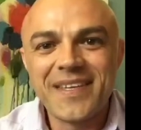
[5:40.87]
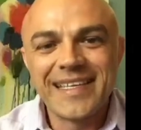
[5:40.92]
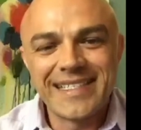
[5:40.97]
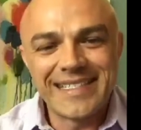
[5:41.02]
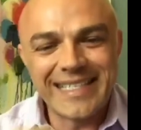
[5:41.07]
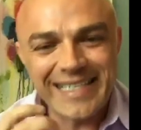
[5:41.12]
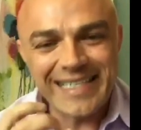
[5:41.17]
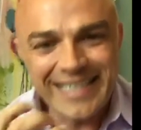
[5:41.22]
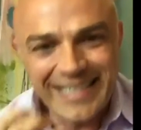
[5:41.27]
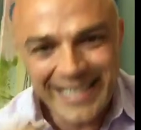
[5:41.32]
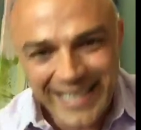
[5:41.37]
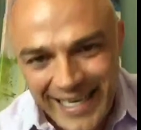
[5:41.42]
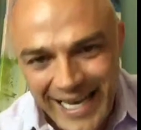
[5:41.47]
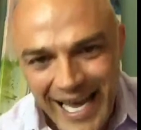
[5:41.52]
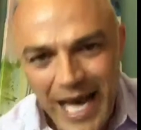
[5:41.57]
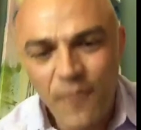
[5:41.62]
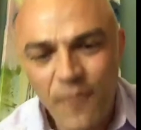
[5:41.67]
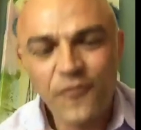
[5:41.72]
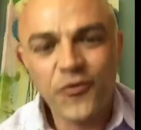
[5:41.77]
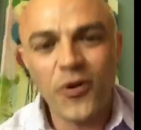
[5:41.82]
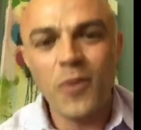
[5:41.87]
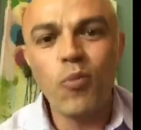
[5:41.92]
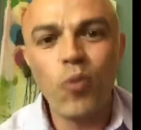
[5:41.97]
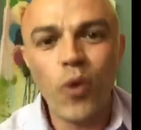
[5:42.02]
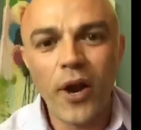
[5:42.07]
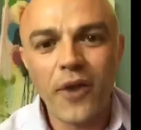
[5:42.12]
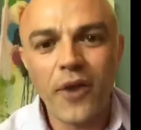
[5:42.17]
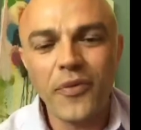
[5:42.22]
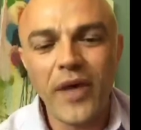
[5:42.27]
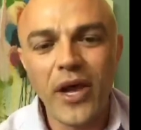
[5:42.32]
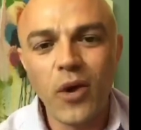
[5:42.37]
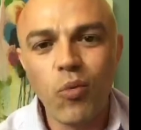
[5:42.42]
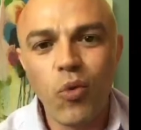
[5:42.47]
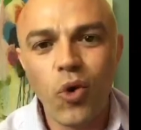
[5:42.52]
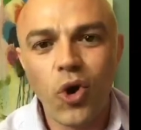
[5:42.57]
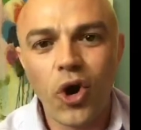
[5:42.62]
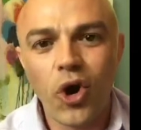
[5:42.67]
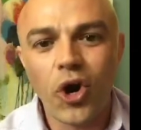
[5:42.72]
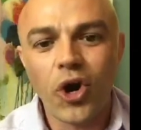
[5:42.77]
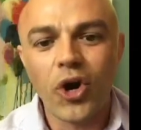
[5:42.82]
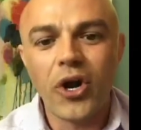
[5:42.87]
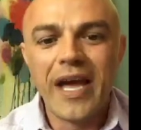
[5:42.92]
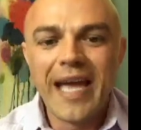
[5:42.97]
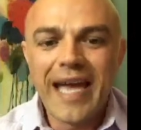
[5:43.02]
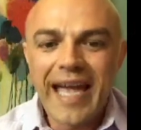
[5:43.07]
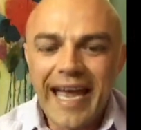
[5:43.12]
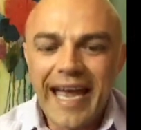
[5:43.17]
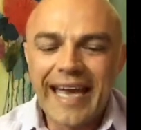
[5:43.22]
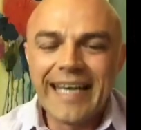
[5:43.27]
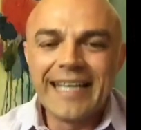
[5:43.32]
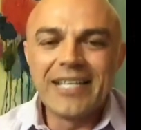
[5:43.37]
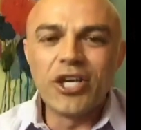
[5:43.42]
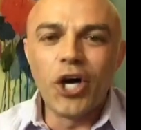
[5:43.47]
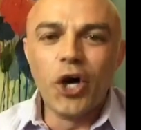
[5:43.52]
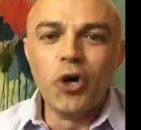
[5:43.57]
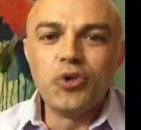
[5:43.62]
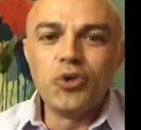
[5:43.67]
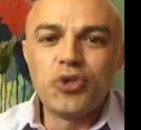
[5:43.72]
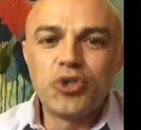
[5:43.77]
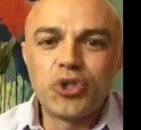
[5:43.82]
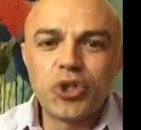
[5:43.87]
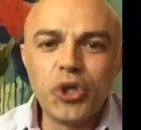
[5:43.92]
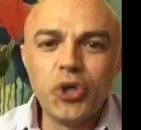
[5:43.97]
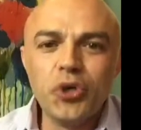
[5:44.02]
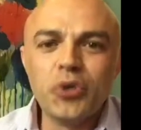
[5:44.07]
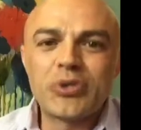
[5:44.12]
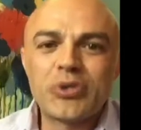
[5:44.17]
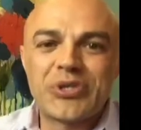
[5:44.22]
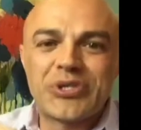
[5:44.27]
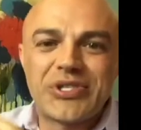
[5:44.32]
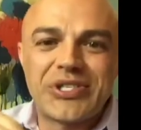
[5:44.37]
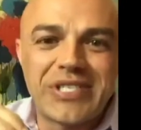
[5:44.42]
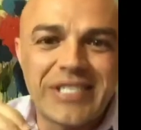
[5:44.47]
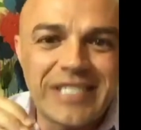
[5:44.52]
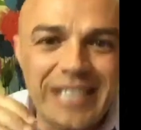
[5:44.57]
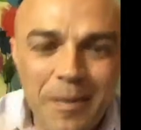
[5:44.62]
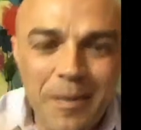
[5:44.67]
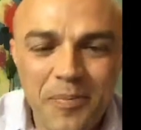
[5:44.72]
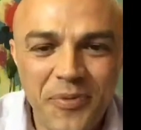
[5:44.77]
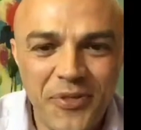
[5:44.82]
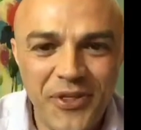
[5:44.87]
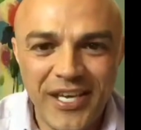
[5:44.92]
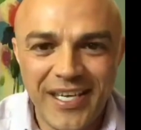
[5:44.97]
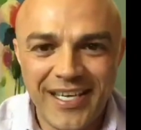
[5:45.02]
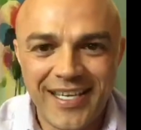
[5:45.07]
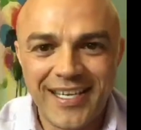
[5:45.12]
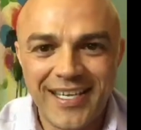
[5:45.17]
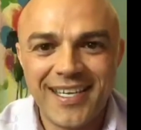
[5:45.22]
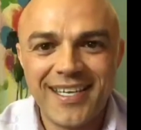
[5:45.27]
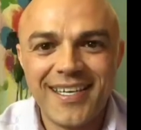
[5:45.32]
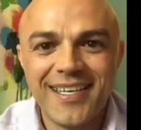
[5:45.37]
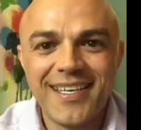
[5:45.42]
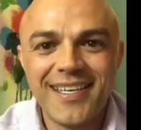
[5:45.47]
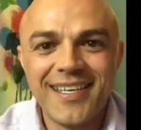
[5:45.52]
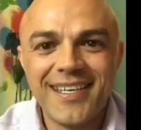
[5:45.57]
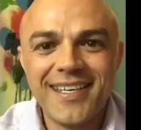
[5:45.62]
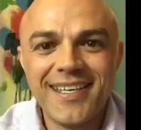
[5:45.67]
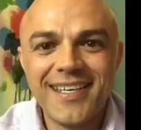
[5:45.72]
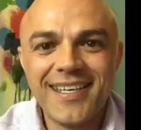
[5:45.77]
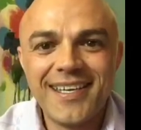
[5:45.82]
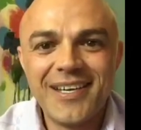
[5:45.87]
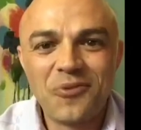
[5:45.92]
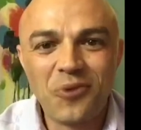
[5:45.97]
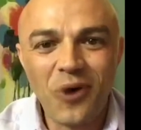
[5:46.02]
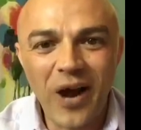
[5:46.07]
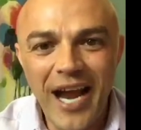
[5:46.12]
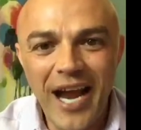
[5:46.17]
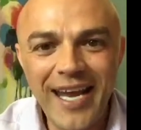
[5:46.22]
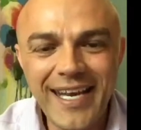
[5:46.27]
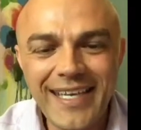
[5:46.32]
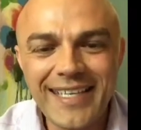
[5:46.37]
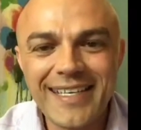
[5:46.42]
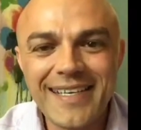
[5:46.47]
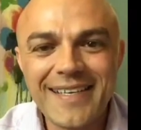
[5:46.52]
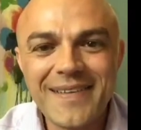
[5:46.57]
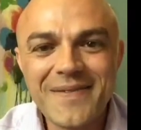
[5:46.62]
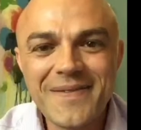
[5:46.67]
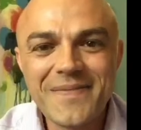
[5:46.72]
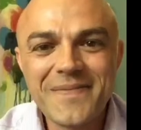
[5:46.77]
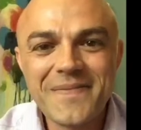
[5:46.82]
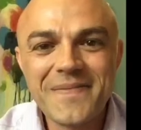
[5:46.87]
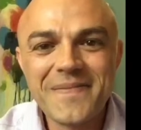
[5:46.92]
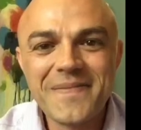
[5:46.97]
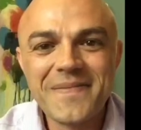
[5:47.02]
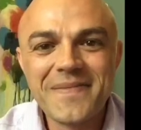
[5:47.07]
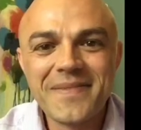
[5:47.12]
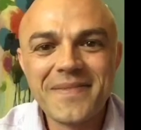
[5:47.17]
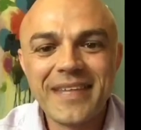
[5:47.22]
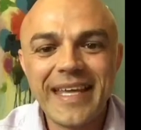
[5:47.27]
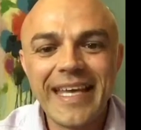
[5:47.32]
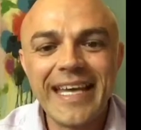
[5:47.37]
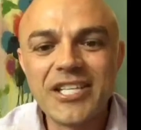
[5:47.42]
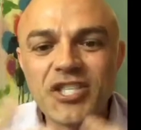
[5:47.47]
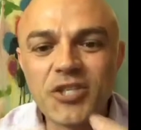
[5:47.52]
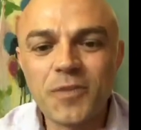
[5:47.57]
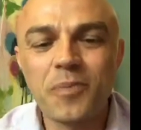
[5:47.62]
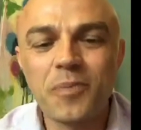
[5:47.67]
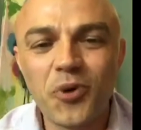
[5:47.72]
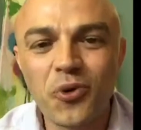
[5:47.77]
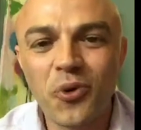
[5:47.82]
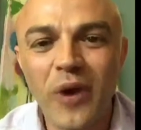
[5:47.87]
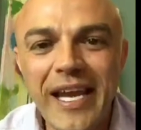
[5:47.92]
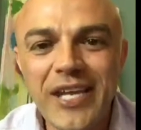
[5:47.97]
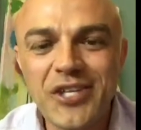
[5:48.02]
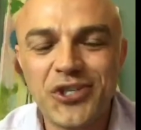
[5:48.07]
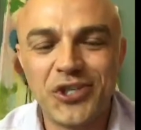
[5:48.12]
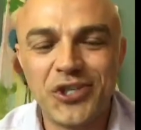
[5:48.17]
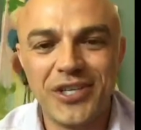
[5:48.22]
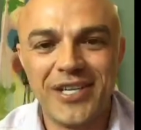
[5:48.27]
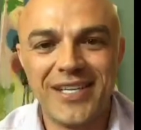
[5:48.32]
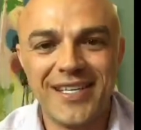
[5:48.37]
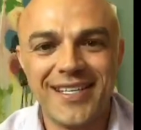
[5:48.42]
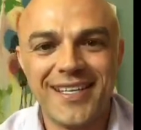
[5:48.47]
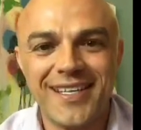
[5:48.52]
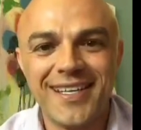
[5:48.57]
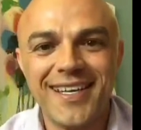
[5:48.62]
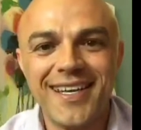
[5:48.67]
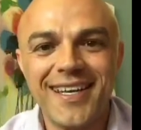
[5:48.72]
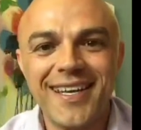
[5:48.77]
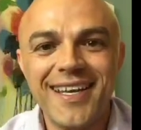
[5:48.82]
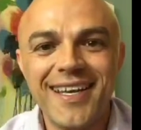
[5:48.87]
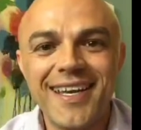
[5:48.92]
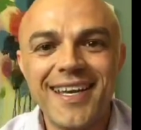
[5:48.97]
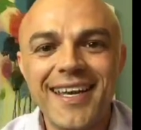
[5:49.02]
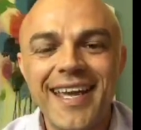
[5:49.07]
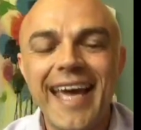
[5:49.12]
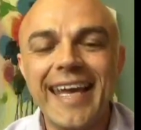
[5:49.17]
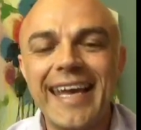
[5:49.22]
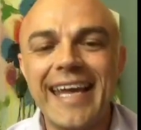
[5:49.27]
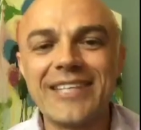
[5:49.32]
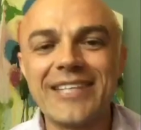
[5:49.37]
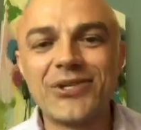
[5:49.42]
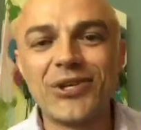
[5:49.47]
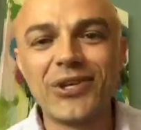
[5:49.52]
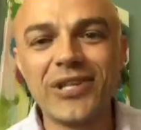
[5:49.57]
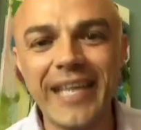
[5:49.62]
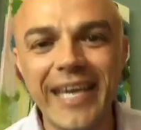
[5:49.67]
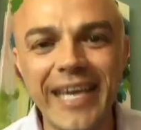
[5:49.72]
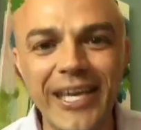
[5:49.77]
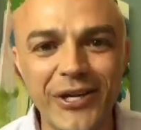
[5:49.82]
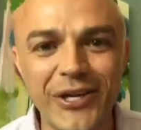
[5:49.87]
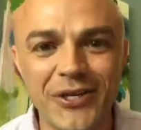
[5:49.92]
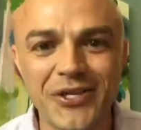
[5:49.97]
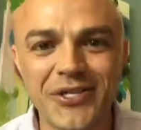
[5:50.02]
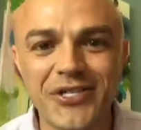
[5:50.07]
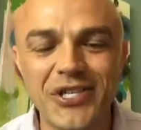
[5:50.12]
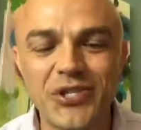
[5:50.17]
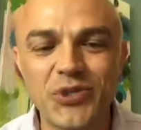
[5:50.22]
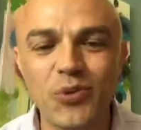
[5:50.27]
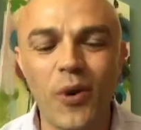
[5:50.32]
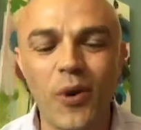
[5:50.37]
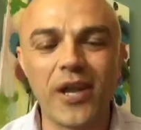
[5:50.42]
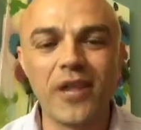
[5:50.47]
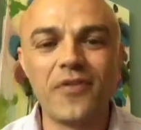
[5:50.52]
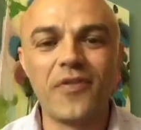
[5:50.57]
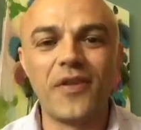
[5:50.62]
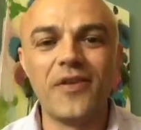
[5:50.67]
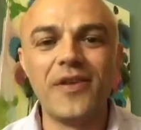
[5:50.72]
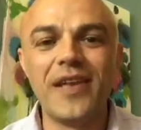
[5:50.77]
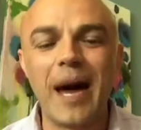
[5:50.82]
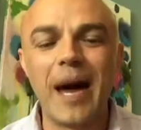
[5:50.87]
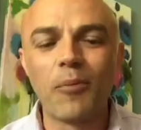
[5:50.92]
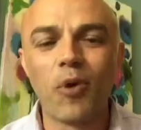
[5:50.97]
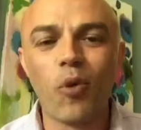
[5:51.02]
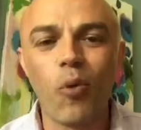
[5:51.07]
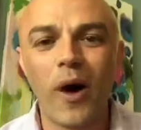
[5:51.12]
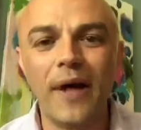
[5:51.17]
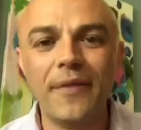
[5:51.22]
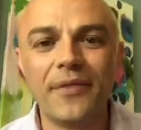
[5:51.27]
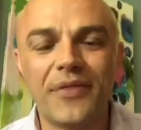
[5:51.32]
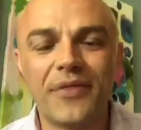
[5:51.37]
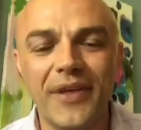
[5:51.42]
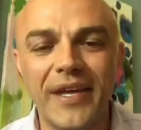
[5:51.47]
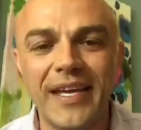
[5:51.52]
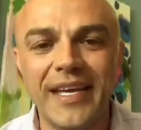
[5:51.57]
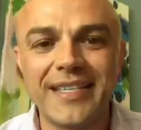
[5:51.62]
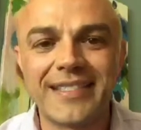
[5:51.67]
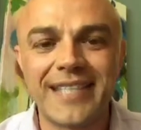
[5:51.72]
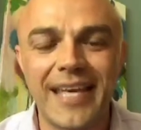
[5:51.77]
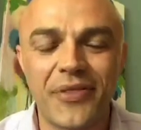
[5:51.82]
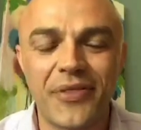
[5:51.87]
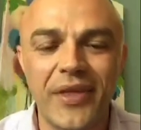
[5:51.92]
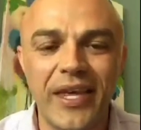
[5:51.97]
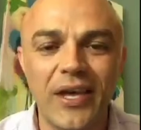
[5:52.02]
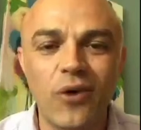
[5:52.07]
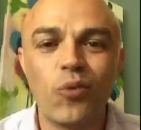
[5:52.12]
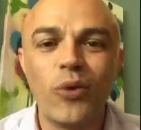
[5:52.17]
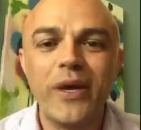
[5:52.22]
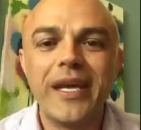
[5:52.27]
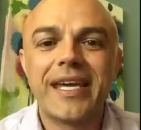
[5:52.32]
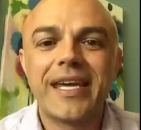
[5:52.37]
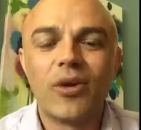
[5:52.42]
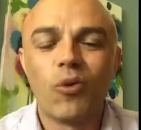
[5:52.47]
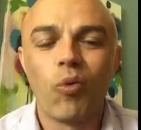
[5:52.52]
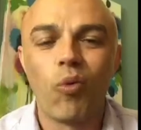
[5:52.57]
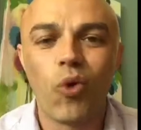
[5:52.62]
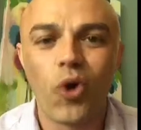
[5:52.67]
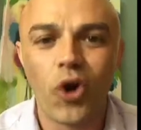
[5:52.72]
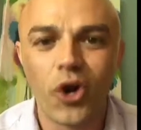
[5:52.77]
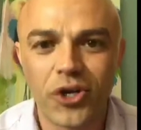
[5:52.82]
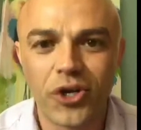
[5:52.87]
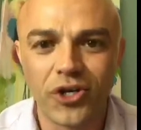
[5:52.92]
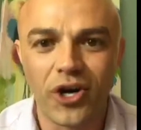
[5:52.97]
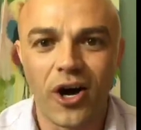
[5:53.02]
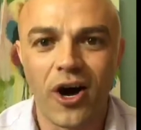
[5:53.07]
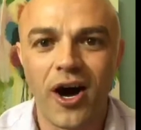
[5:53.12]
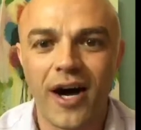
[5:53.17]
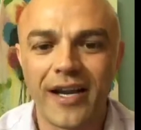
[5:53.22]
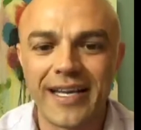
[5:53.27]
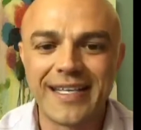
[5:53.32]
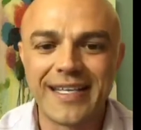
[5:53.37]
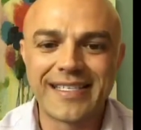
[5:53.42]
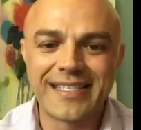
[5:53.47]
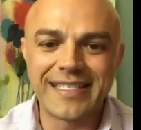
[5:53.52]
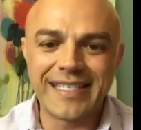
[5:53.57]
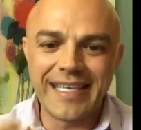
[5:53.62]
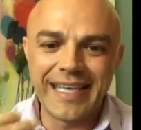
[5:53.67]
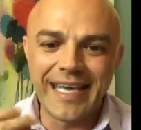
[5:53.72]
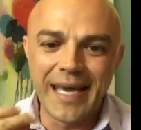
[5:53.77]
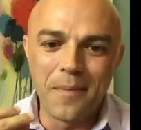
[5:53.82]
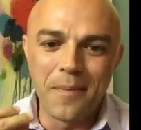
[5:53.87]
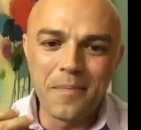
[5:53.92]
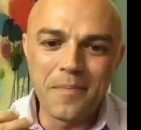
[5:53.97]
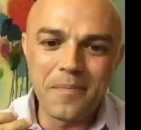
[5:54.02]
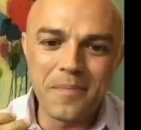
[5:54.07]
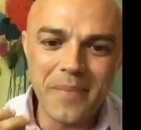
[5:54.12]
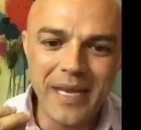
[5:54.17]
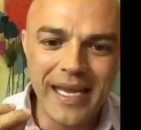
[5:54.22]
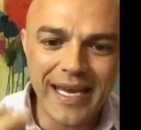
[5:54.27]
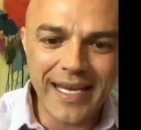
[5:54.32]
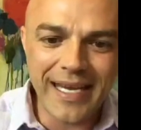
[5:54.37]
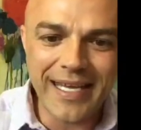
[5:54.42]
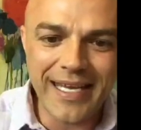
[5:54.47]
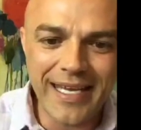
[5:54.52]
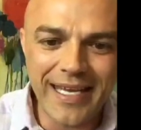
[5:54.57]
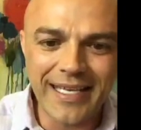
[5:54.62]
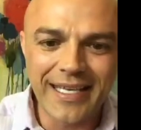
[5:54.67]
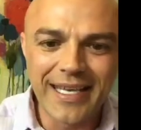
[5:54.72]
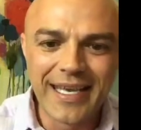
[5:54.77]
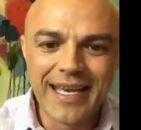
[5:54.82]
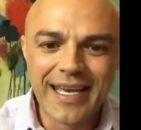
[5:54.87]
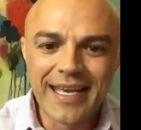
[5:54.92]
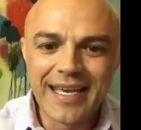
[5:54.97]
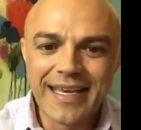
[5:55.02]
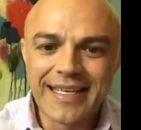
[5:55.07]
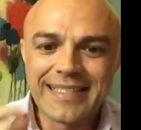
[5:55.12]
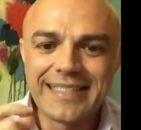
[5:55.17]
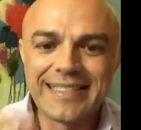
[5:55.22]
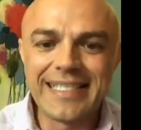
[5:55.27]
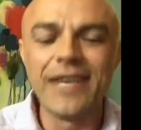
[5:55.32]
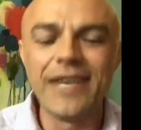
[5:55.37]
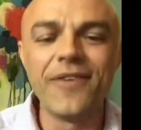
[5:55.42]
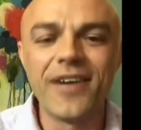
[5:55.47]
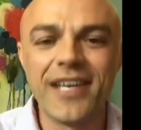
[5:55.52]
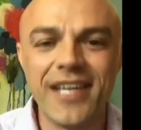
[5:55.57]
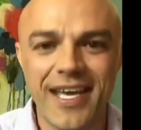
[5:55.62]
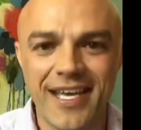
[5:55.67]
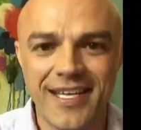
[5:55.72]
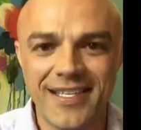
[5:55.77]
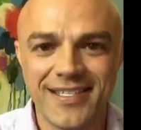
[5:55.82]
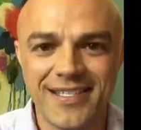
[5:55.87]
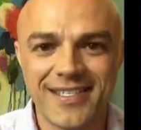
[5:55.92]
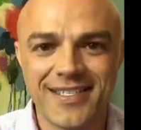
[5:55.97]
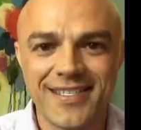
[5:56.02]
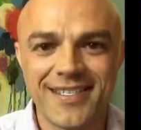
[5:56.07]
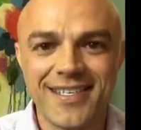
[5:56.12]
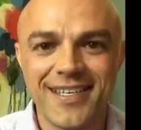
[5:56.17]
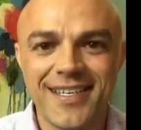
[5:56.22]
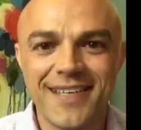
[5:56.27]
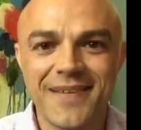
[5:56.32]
to get up from where they were and go do something, right? Inspiration. And as leaders, it's one of the number one things I think we can work on and see immediate Dividends